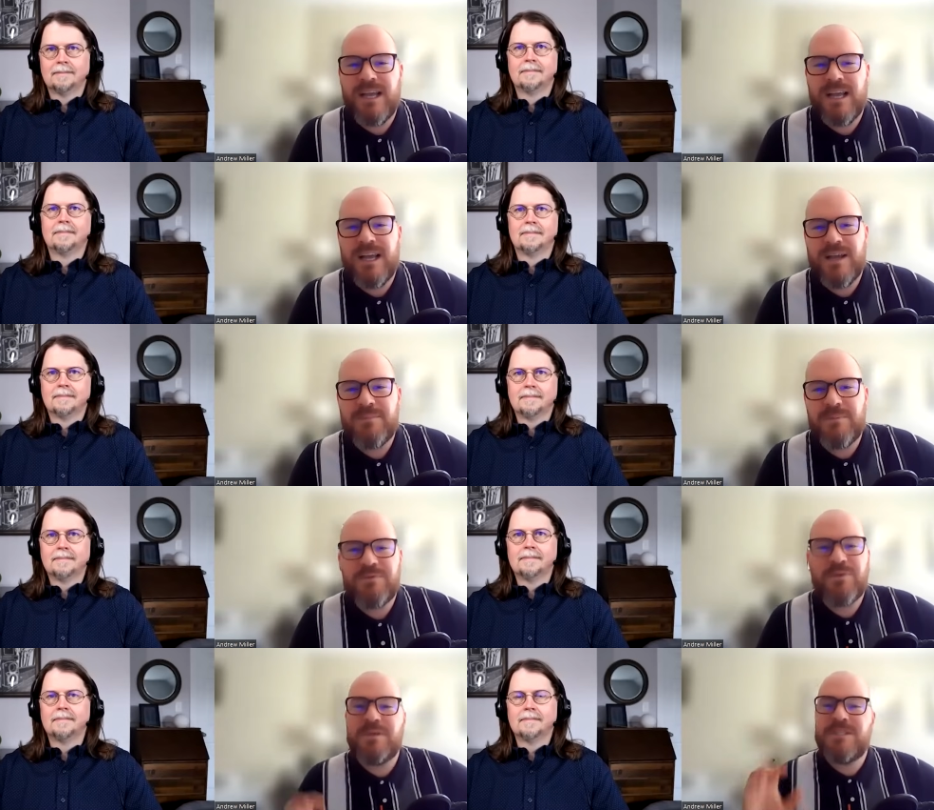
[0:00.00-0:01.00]
Speaker 1: But
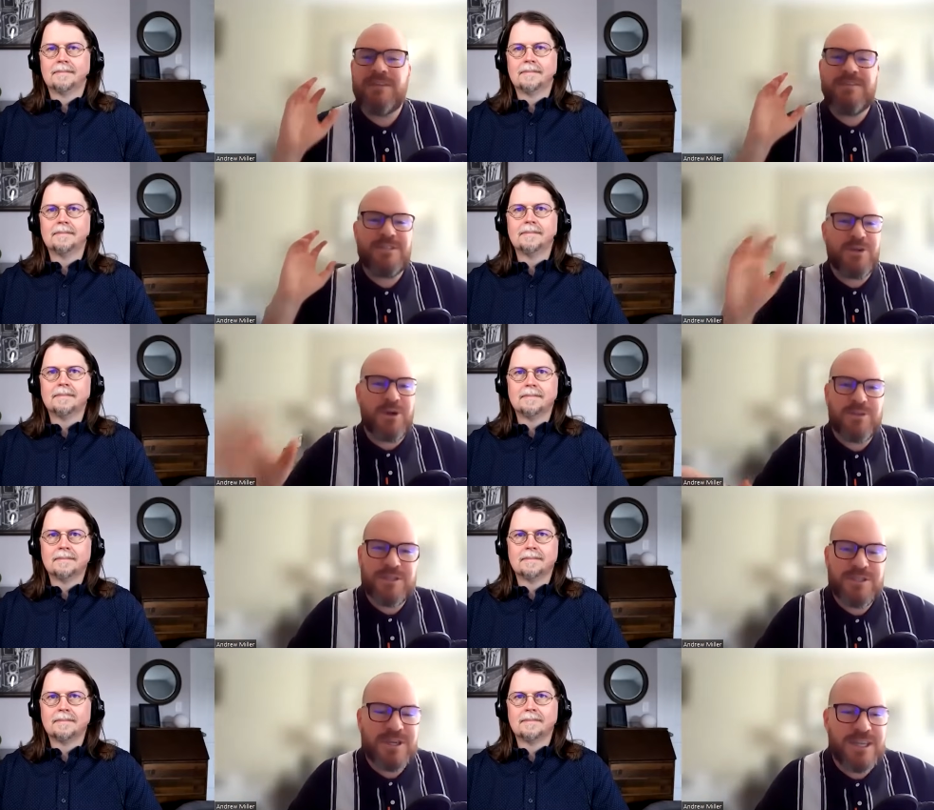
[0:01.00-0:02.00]
before we dive into all the
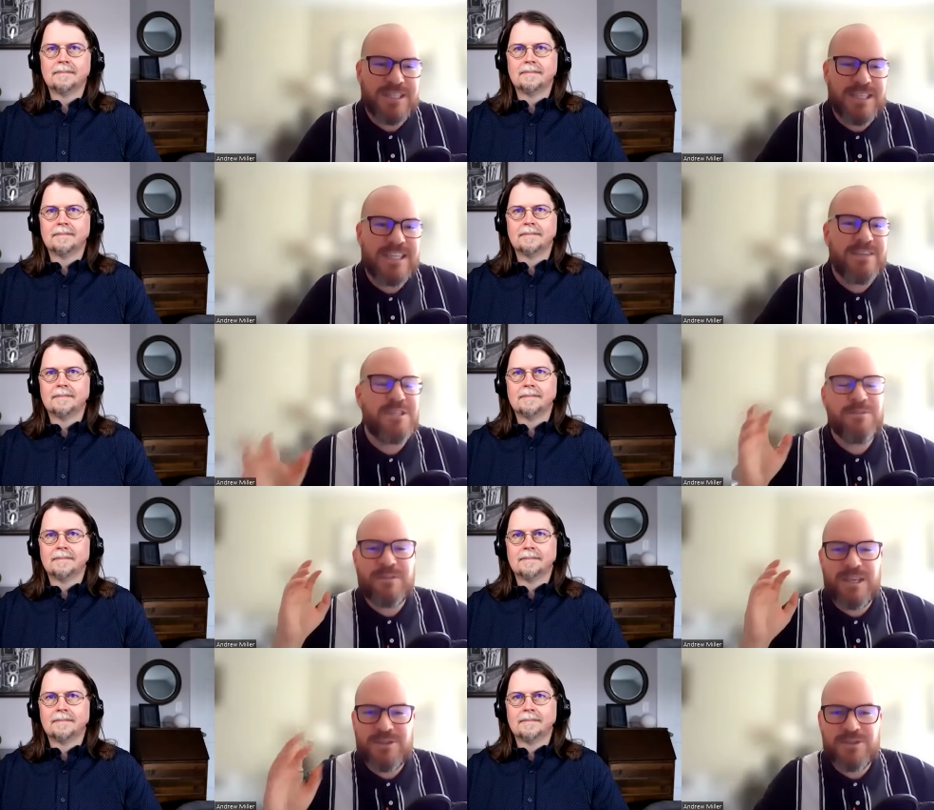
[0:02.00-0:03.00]
good content, Dave,
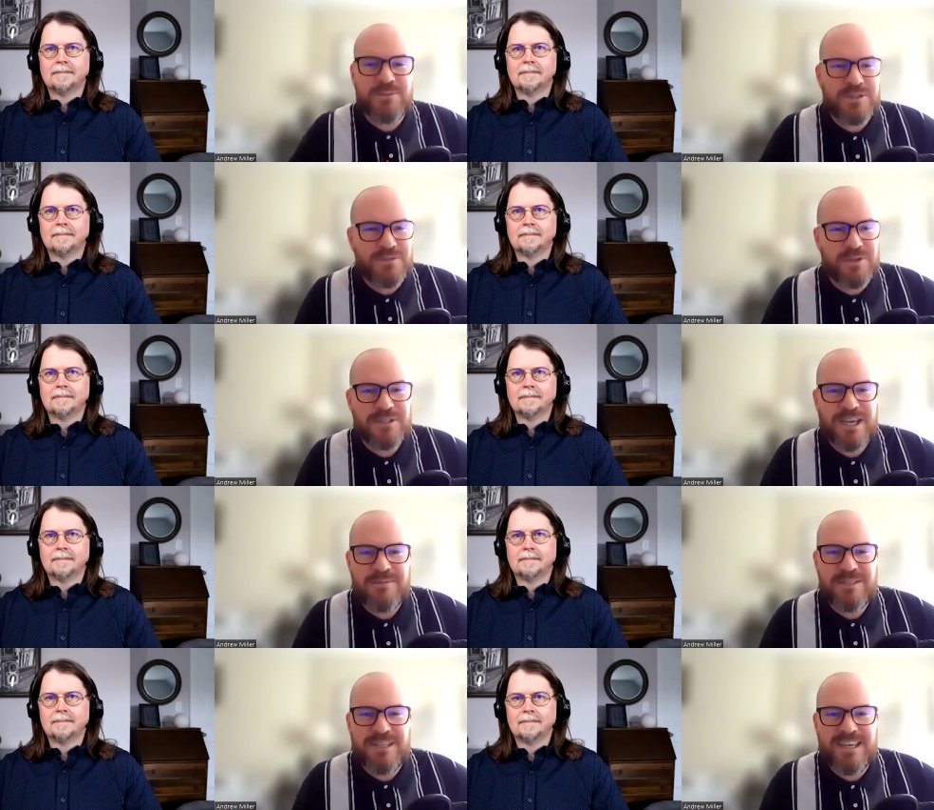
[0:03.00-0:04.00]
thank you so much for your
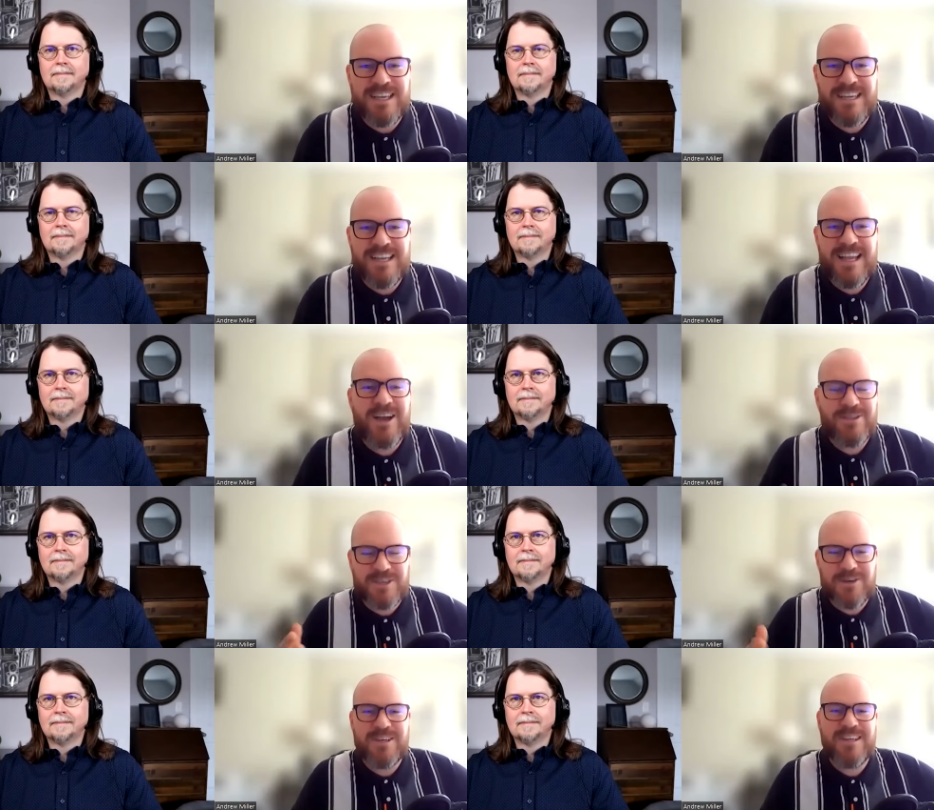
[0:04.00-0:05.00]
time today. How's it
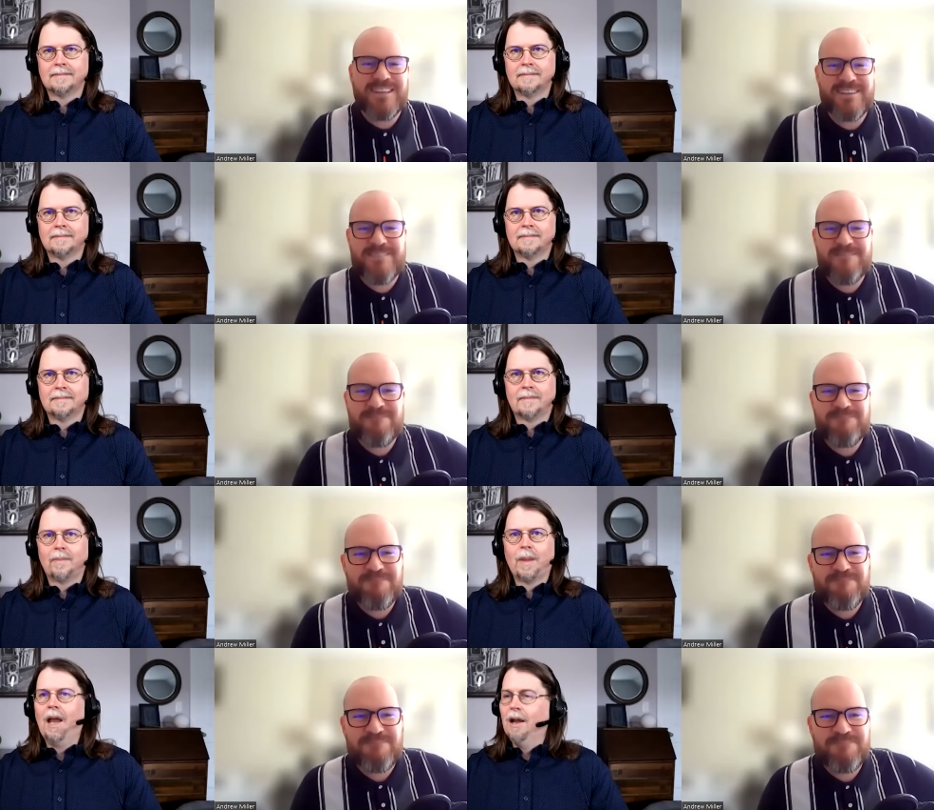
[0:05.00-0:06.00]
going?
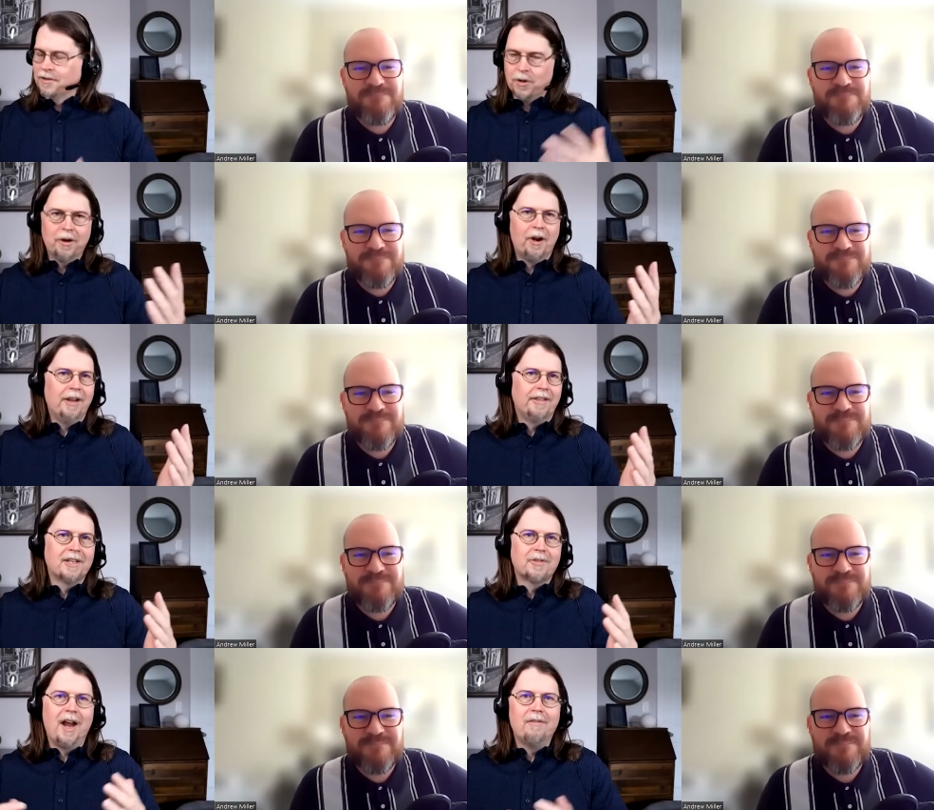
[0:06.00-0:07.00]
Speaker 2: It's going great. Thanks for
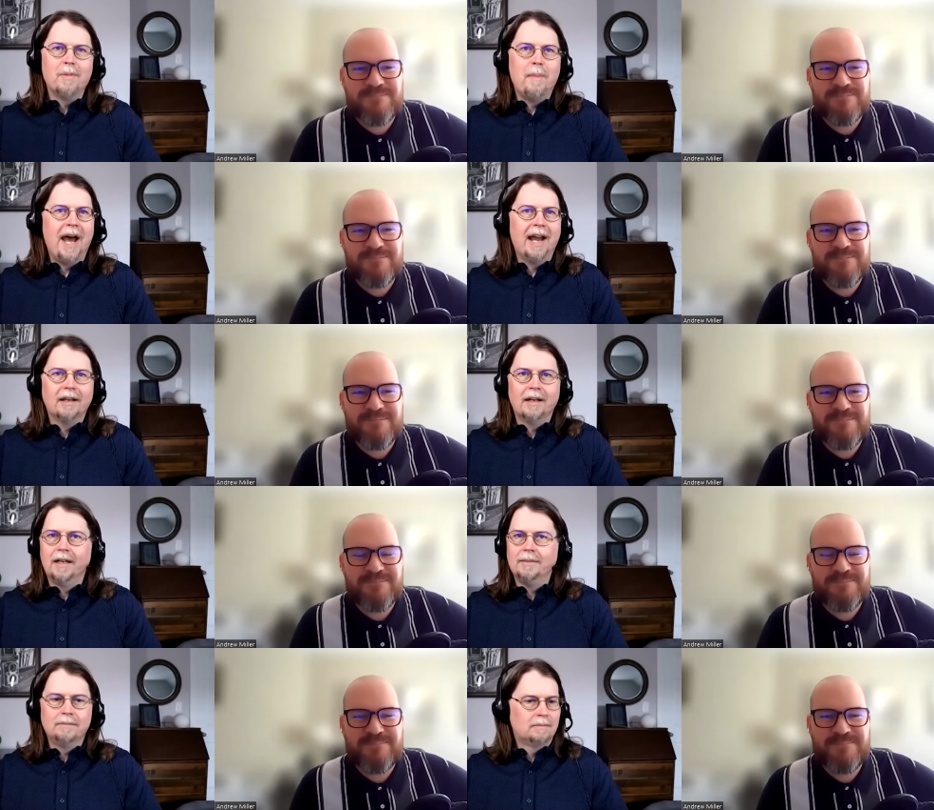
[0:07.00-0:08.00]
having me back. I'd
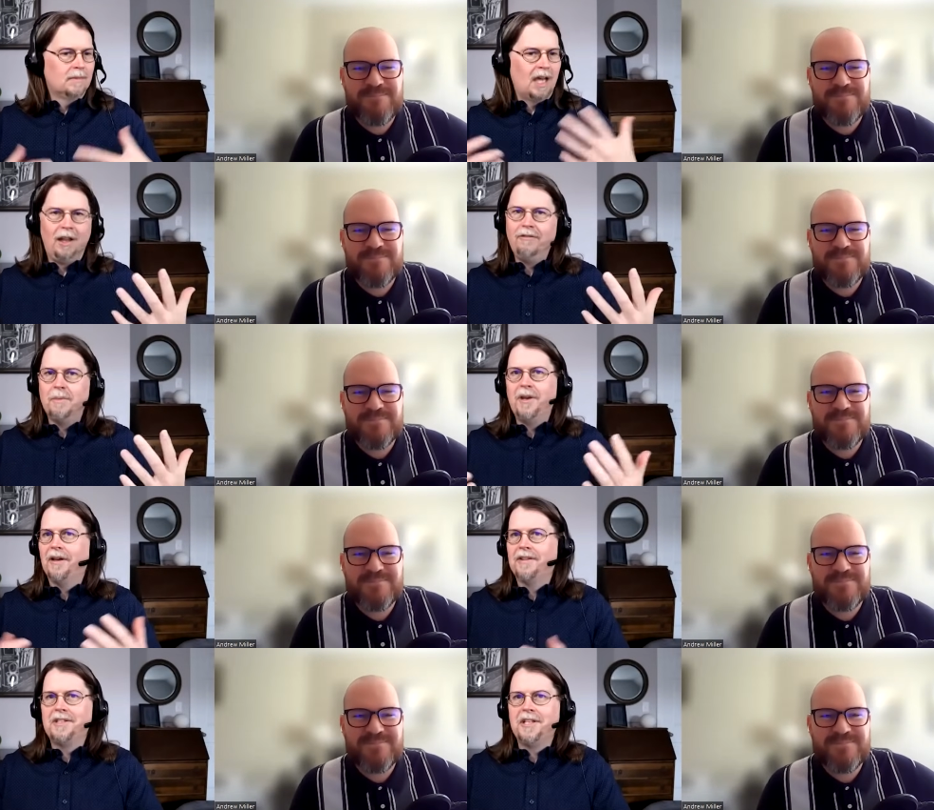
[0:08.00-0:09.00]
love to be on the
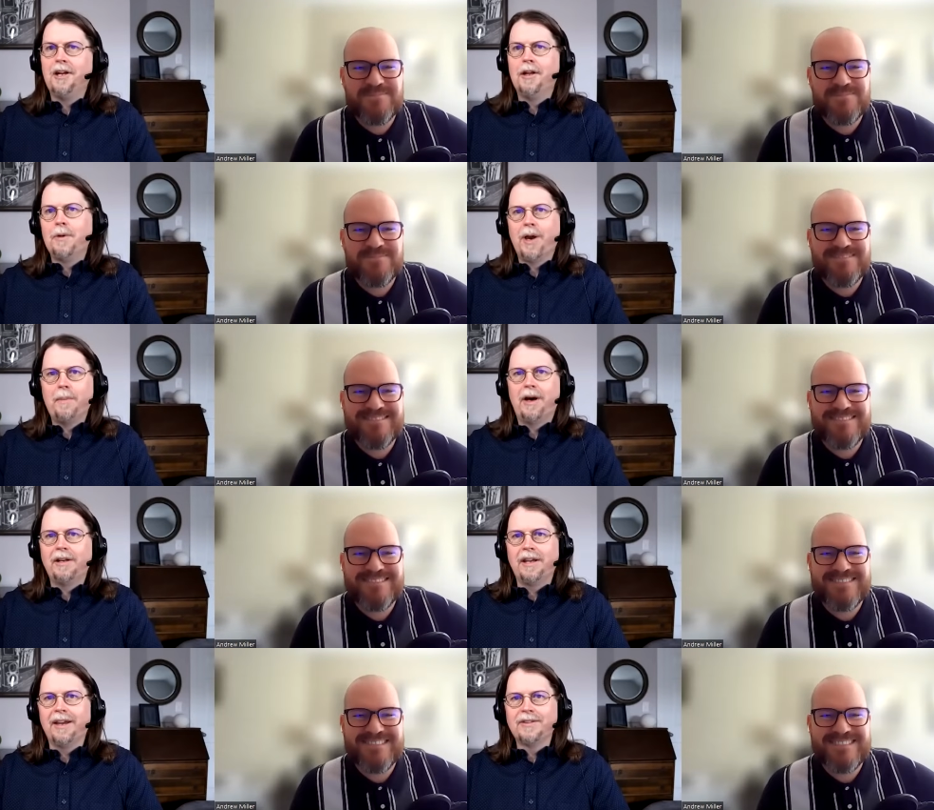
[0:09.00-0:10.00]
TDWI
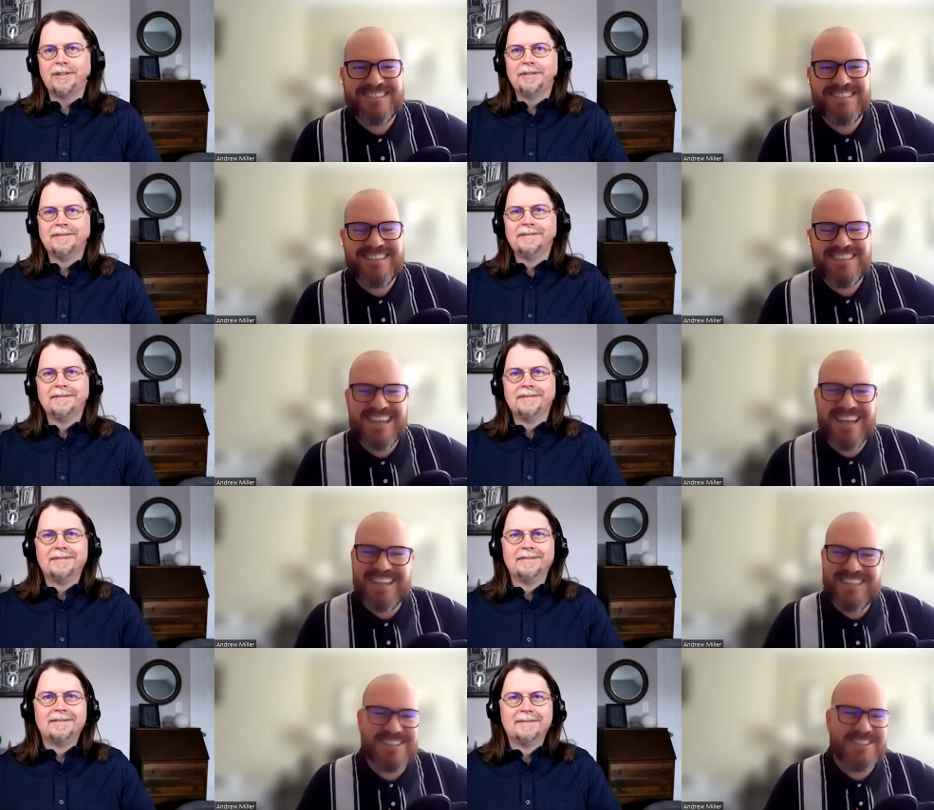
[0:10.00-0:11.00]
podcast.
Speaker 1: Yeah,
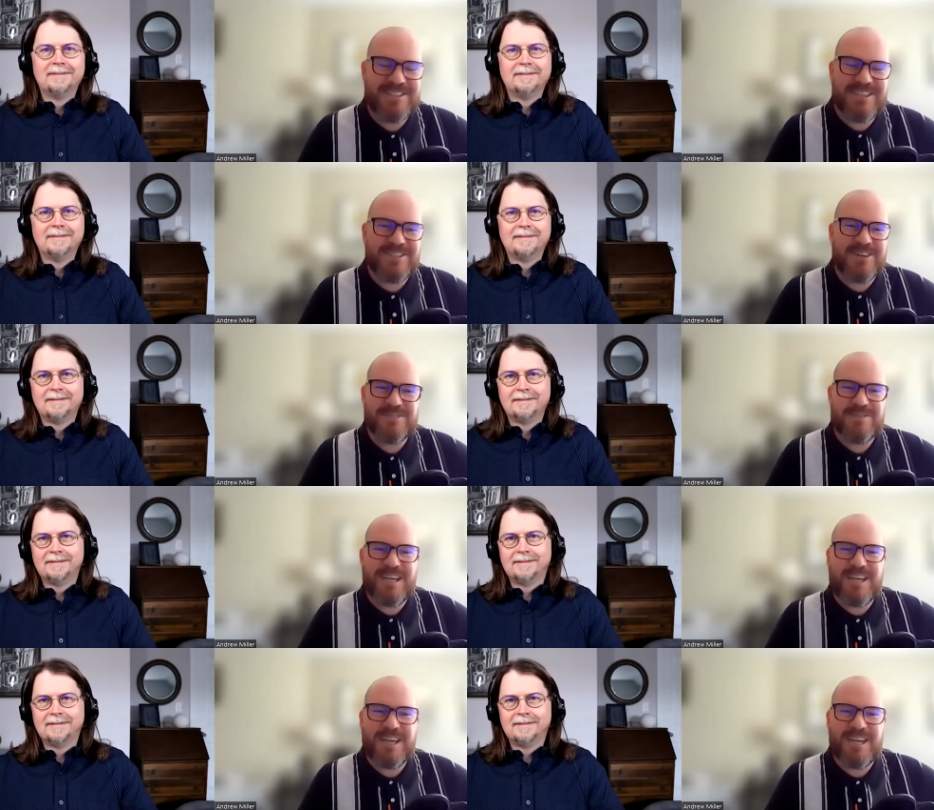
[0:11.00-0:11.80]
it's awesome to